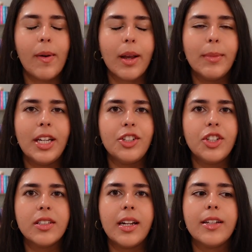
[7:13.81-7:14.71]

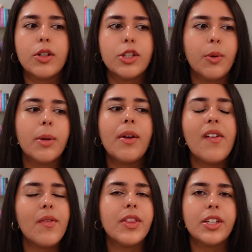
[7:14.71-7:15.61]
recommendations and it's also one of my
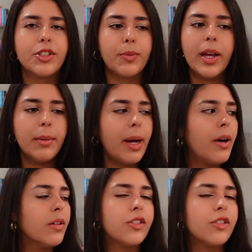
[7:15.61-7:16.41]
favorite things to write about.